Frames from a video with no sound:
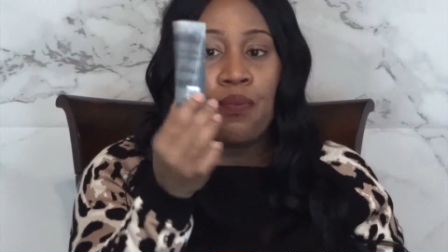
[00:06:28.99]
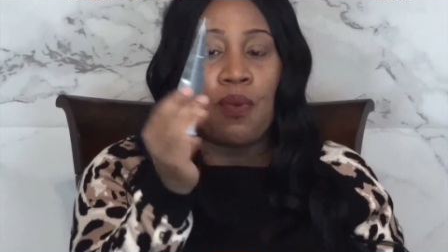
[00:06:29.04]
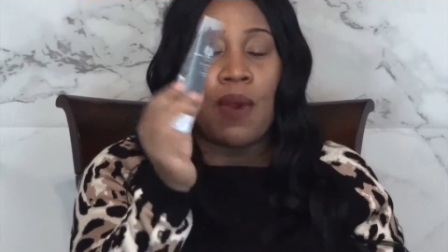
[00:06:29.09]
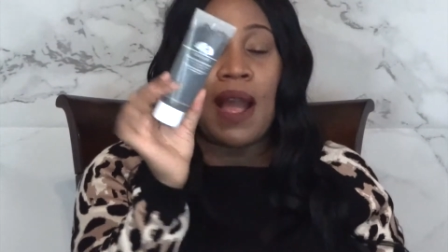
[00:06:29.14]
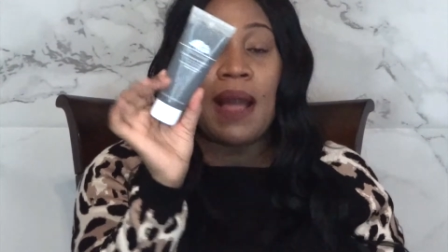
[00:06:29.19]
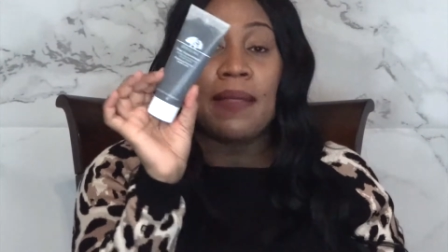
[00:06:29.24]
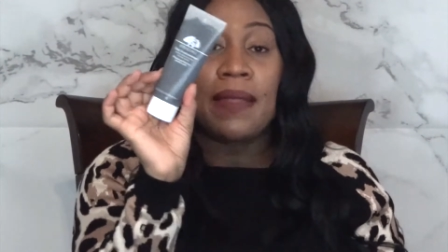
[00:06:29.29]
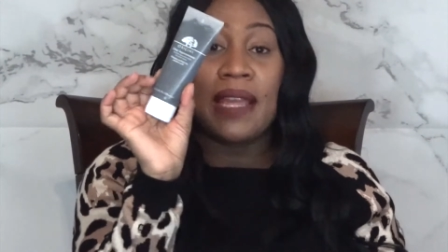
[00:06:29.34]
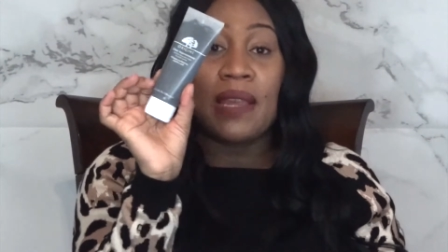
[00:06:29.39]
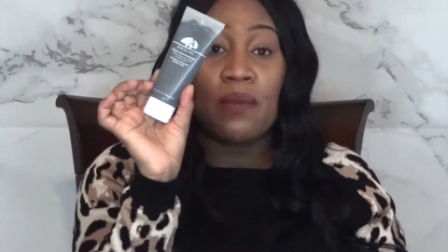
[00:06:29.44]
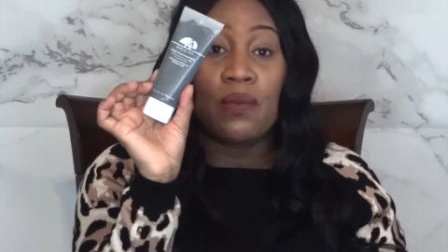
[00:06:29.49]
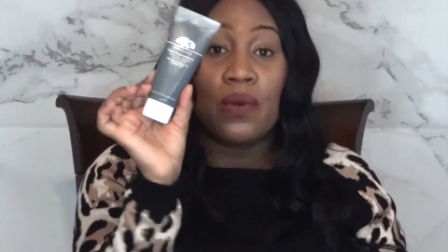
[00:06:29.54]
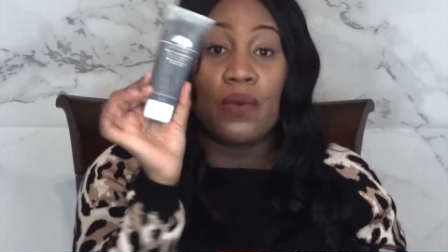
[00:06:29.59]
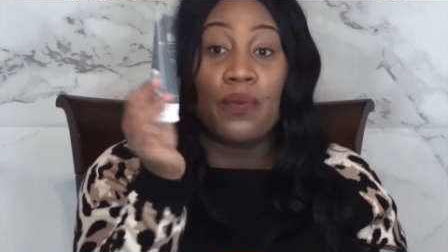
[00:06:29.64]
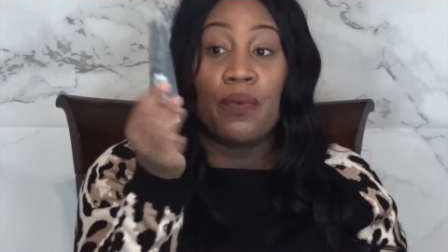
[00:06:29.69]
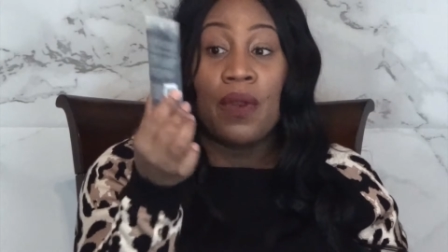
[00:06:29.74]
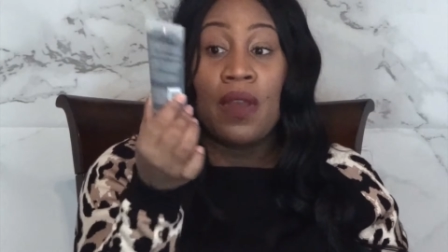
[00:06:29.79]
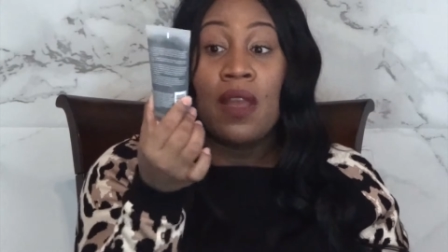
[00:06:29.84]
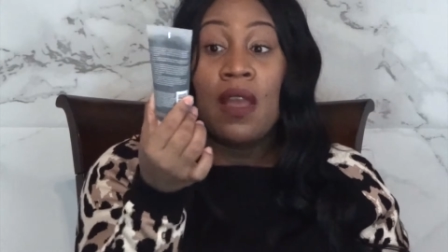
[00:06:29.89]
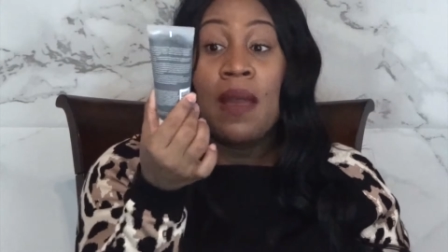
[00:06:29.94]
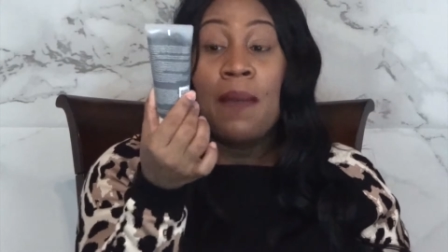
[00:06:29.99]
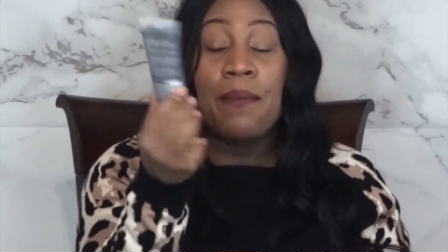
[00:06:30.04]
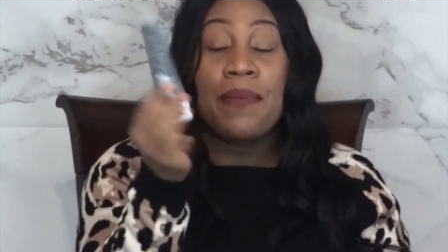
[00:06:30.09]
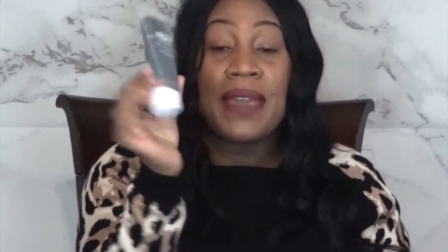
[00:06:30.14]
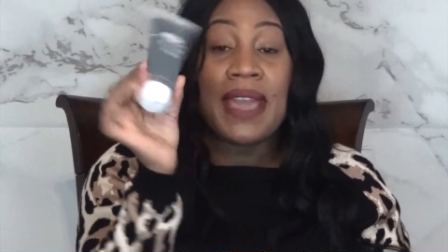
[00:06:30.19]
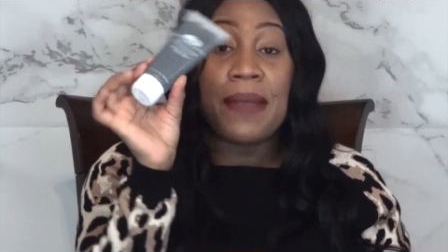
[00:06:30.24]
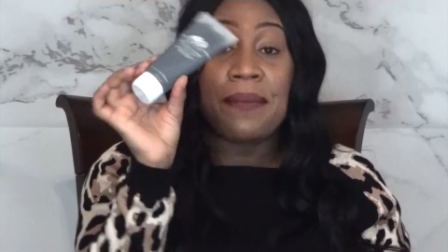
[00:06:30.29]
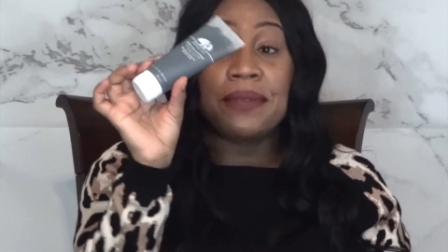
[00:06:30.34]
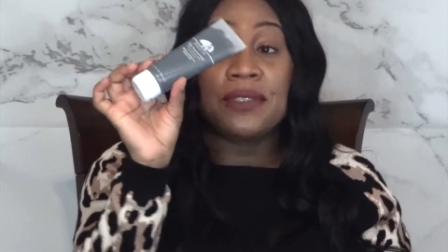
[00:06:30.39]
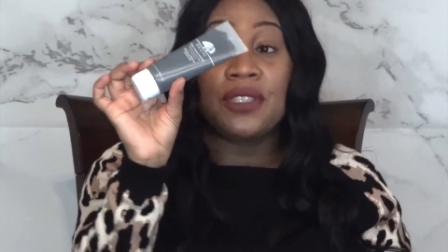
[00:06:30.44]
probably will
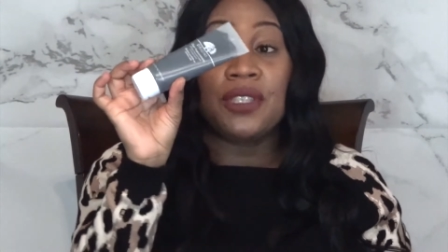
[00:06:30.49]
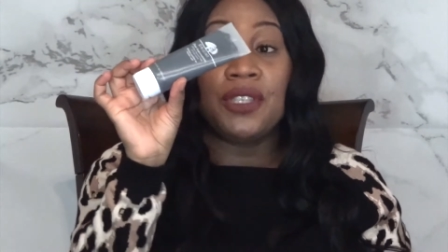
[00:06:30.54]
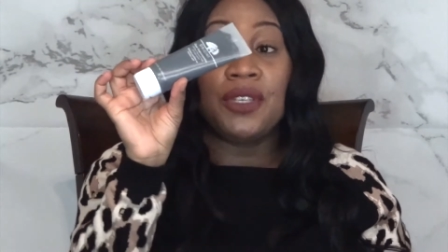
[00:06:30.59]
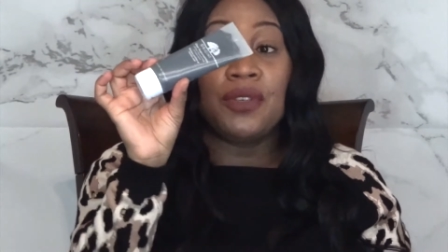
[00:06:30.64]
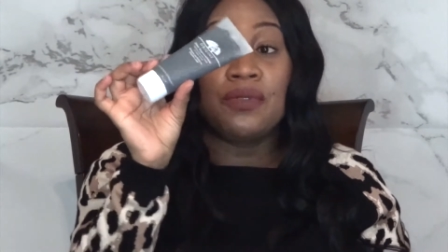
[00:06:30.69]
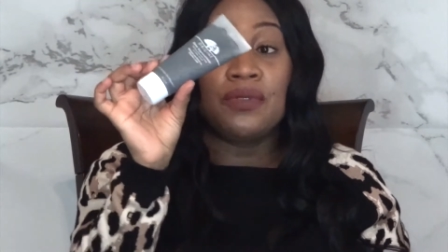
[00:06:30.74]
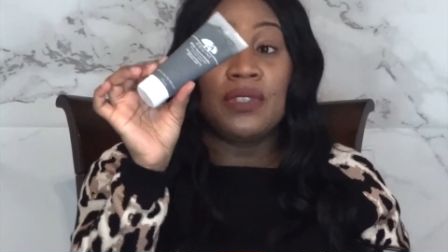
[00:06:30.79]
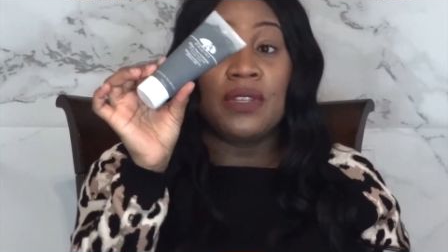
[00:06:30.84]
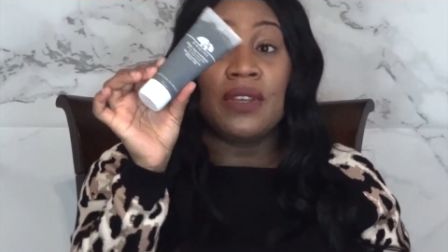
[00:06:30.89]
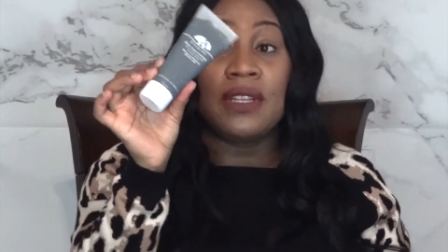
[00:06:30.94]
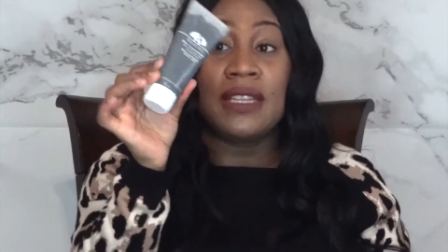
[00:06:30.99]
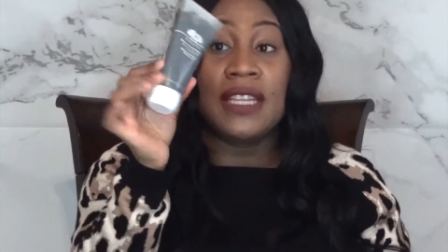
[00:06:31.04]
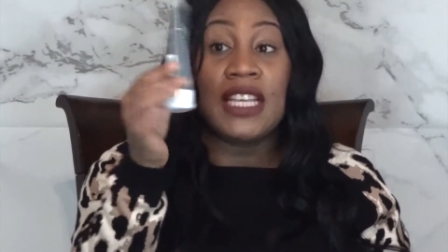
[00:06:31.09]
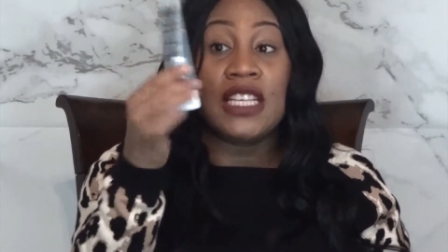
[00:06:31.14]
be able to use it at